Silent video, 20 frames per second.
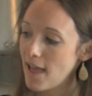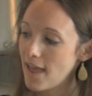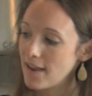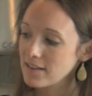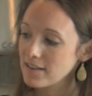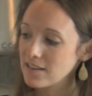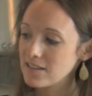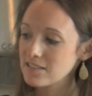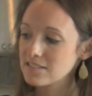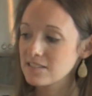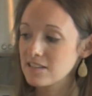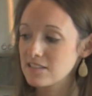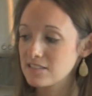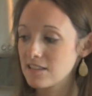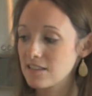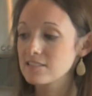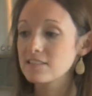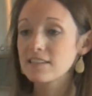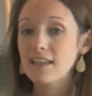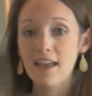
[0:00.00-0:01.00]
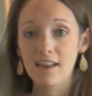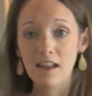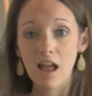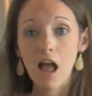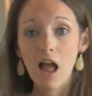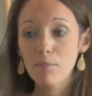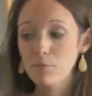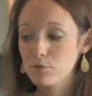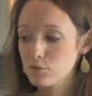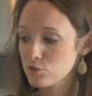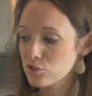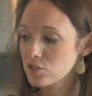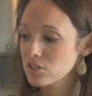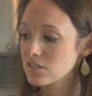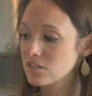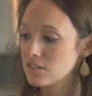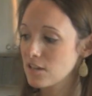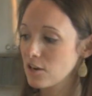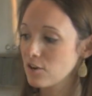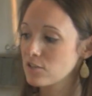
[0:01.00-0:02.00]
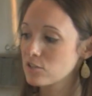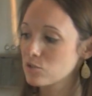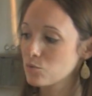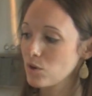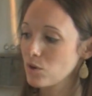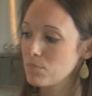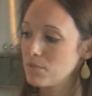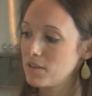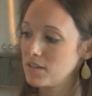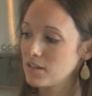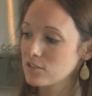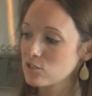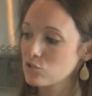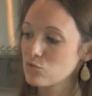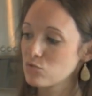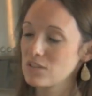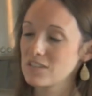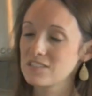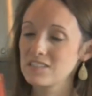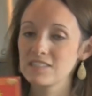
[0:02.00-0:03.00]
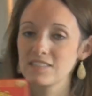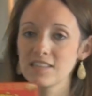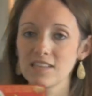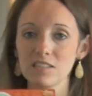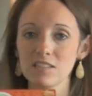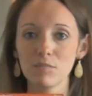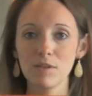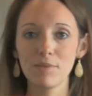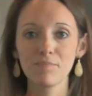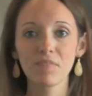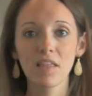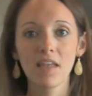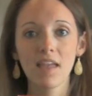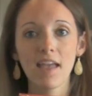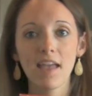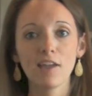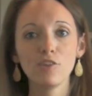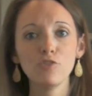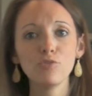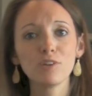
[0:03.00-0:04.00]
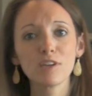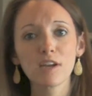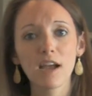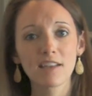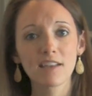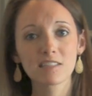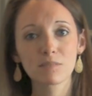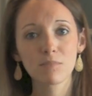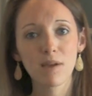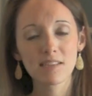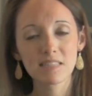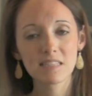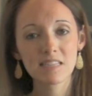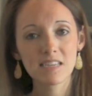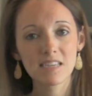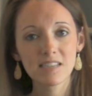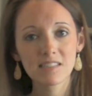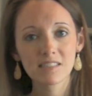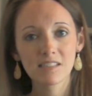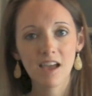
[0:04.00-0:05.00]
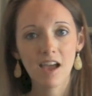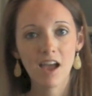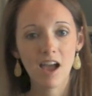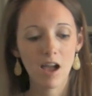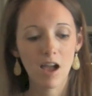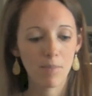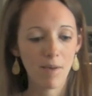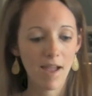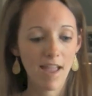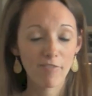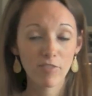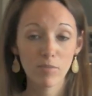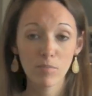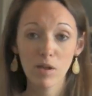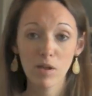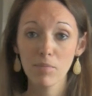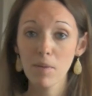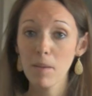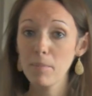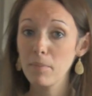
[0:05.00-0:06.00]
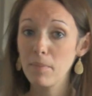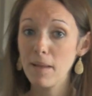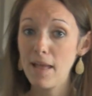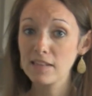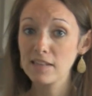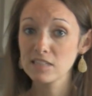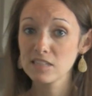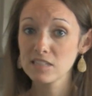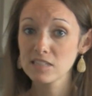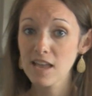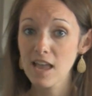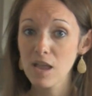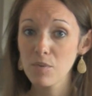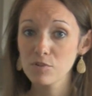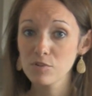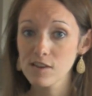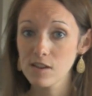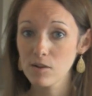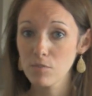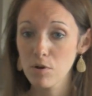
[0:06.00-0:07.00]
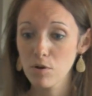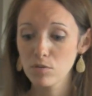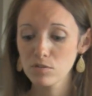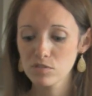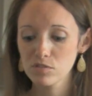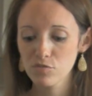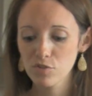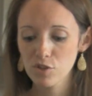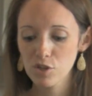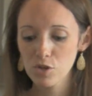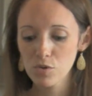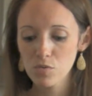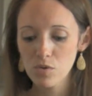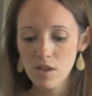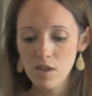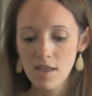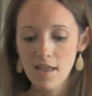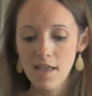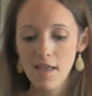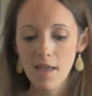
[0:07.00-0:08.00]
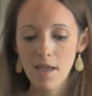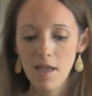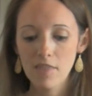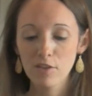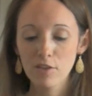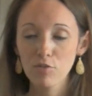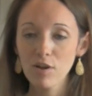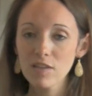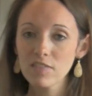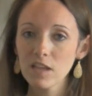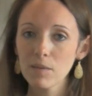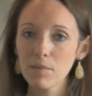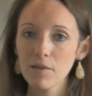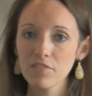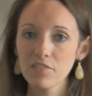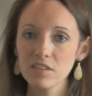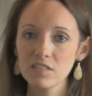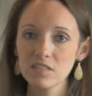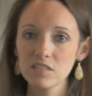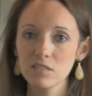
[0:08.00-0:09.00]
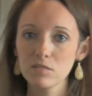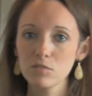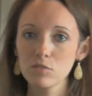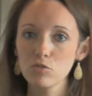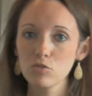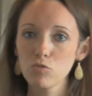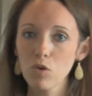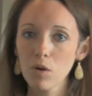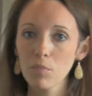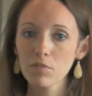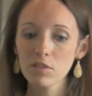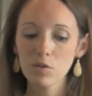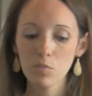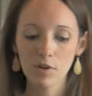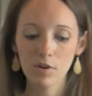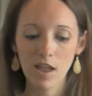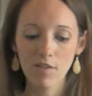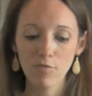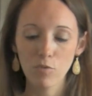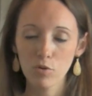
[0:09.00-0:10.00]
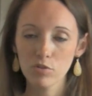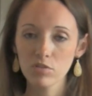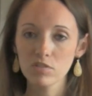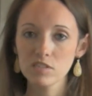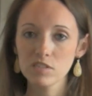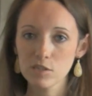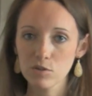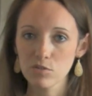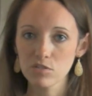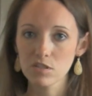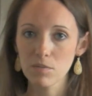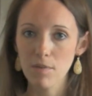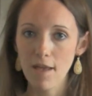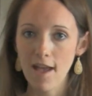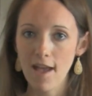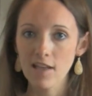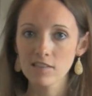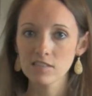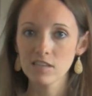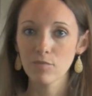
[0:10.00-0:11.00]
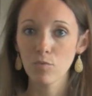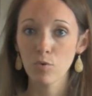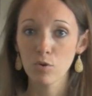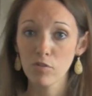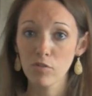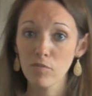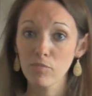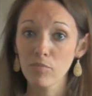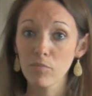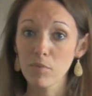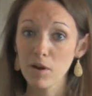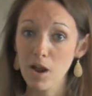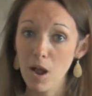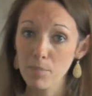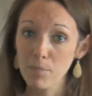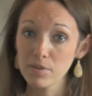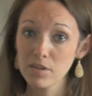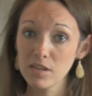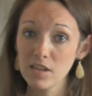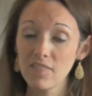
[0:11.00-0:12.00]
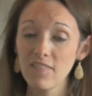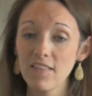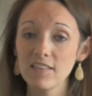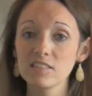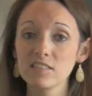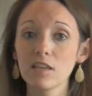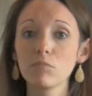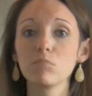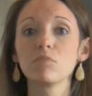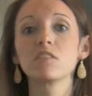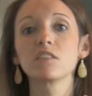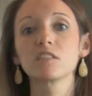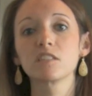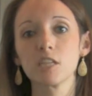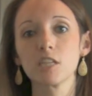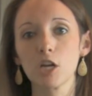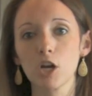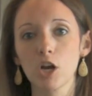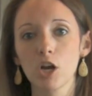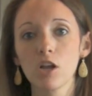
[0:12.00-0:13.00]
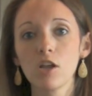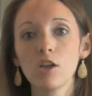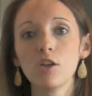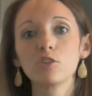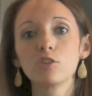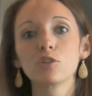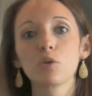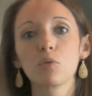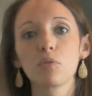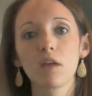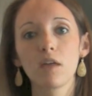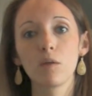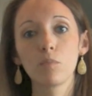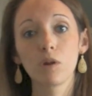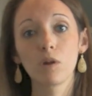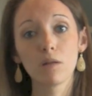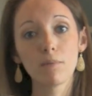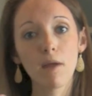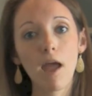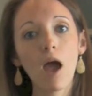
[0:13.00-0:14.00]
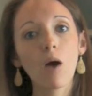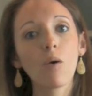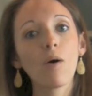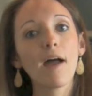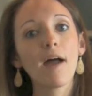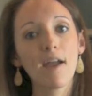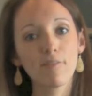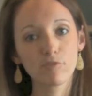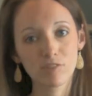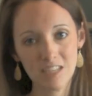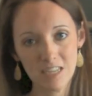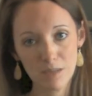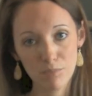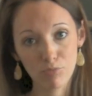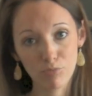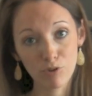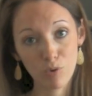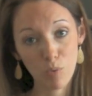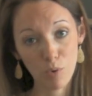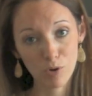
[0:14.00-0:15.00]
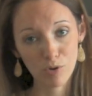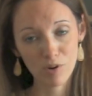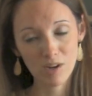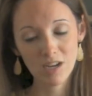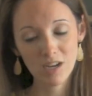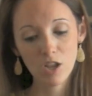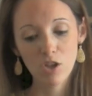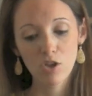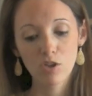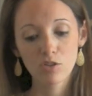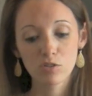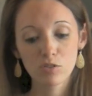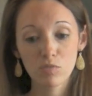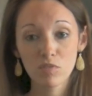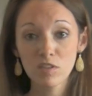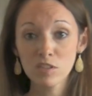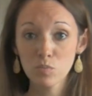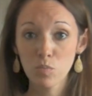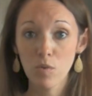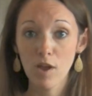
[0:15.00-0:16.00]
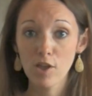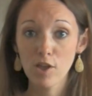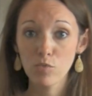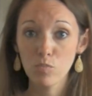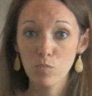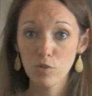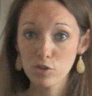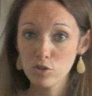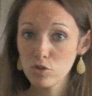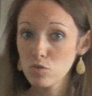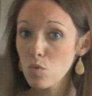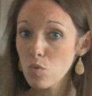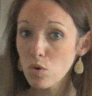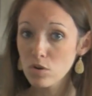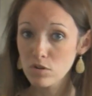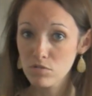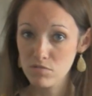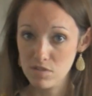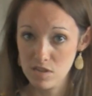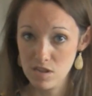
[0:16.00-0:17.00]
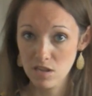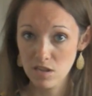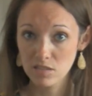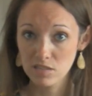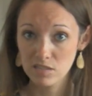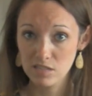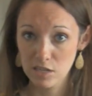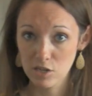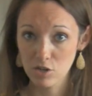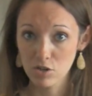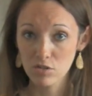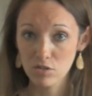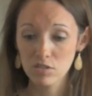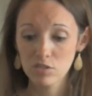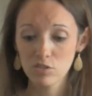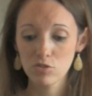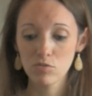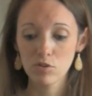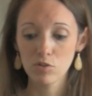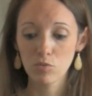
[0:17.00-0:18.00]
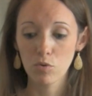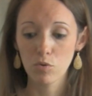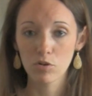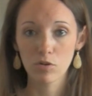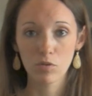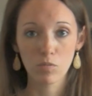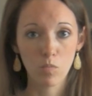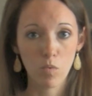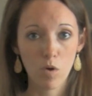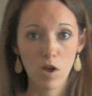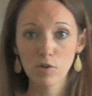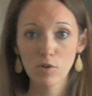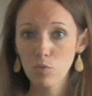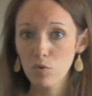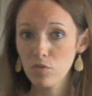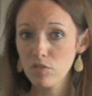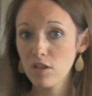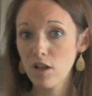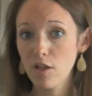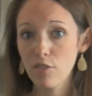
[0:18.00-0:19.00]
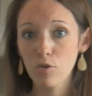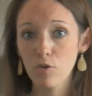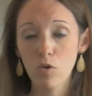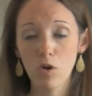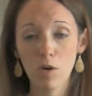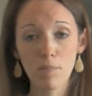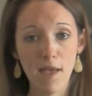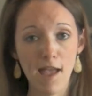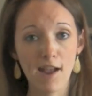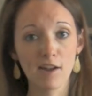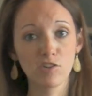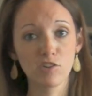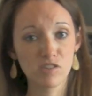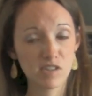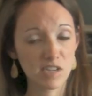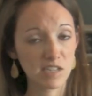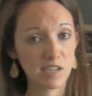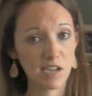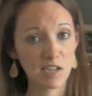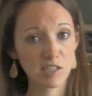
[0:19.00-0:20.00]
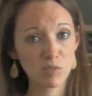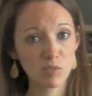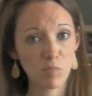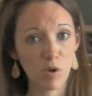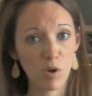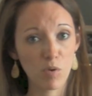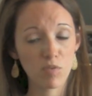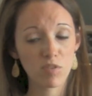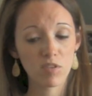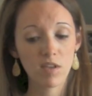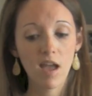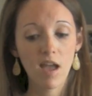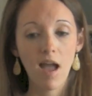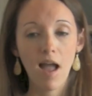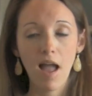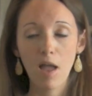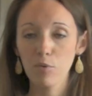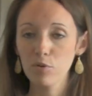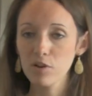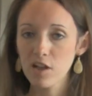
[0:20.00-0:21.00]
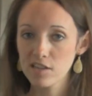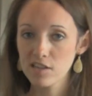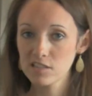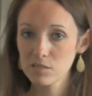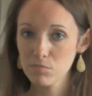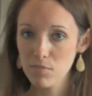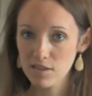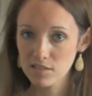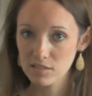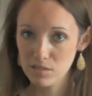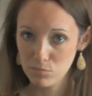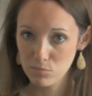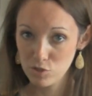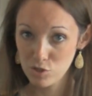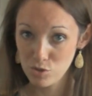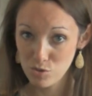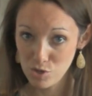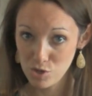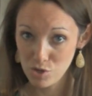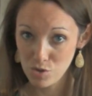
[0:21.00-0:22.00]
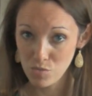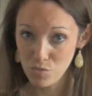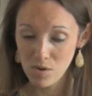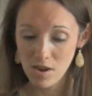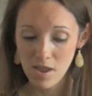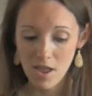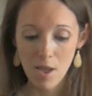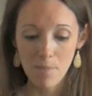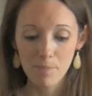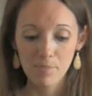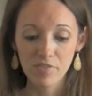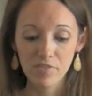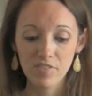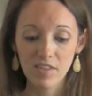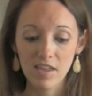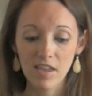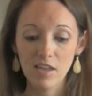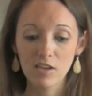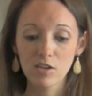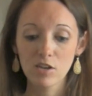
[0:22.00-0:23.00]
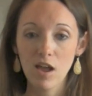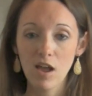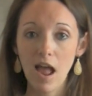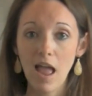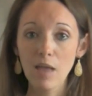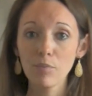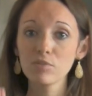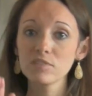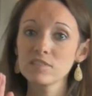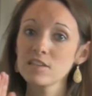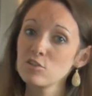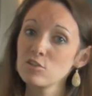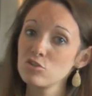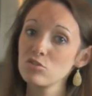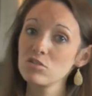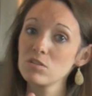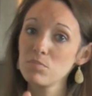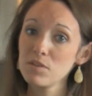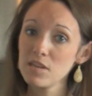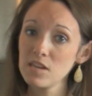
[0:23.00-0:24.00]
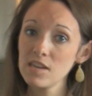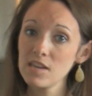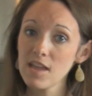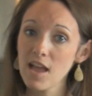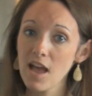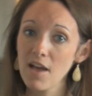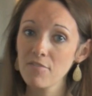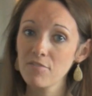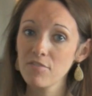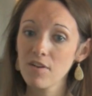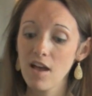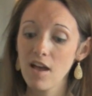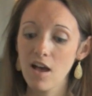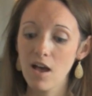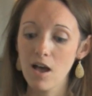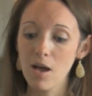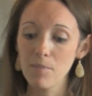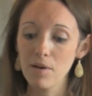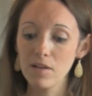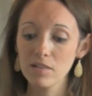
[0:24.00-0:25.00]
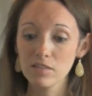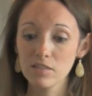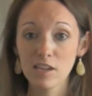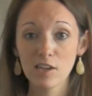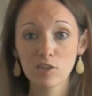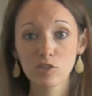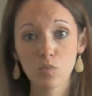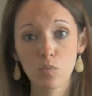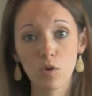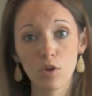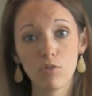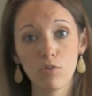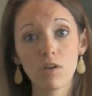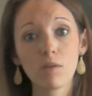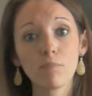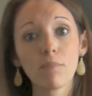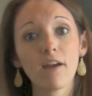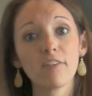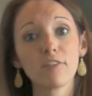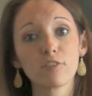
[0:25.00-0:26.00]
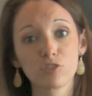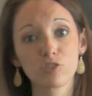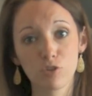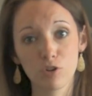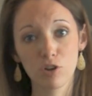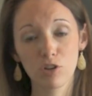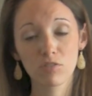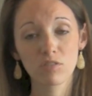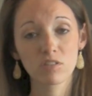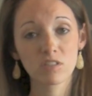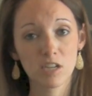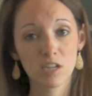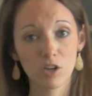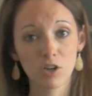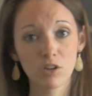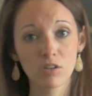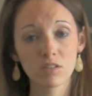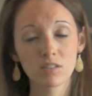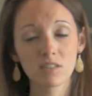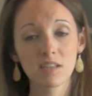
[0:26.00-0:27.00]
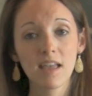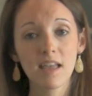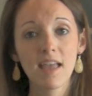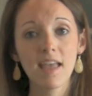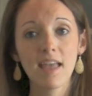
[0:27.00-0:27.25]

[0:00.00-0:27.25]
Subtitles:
Atticus, and it says again, I'm allergic to dairy, soy, peanuts, tree nuts, and sesame. And you can customize these. I have them up on my Etsy site, which I'll post for you. And the great thing about this is normally when I've ordered stickers in the past, I've ordered them from a company and they send me the sticker. So then when I'm out, I have to keep reordering. So this way, when you order these stickers, you can order one or the other or a package that contains both. I will customize them to you, but then I will send you the PDF, a link to where you can buy the circular stickers,